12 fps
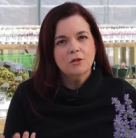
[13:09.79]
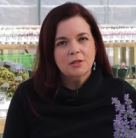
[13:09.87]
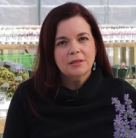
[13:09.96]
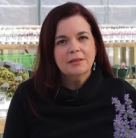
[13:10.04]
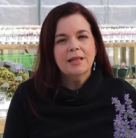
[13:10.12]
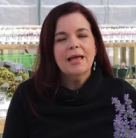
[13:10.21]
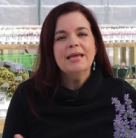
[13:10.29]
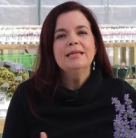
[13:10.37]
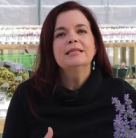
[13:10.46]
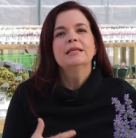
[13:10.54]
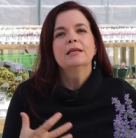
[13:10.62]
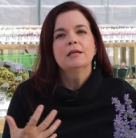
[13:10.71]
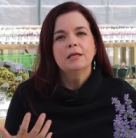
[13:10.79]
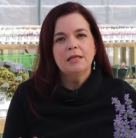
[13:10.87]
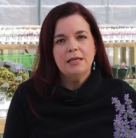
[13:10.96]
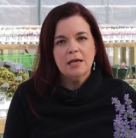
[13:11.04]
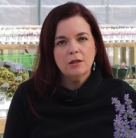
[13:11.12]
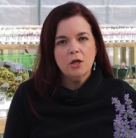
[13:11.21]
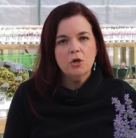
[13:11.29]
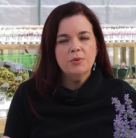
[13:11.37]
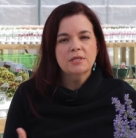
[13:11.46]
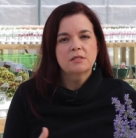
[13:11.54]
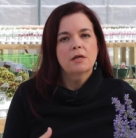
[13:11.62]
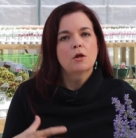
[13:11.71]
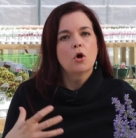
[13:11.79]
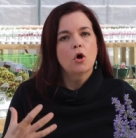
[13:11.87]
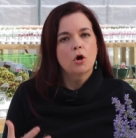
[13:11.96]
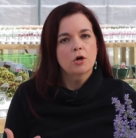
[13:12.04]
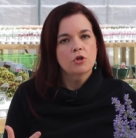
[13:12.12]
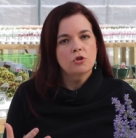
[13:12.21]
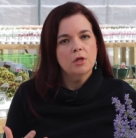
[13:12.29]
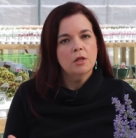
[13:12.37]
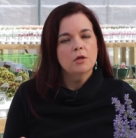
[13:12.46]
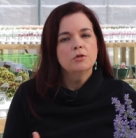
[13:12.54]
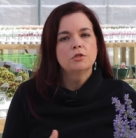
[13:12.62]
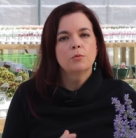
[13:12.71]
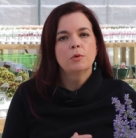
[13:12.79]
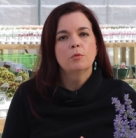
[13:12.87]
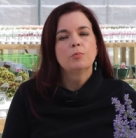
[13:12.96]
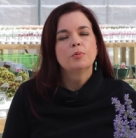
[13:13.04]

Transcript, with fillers: light yellow. It's not a harsh yellow, so it will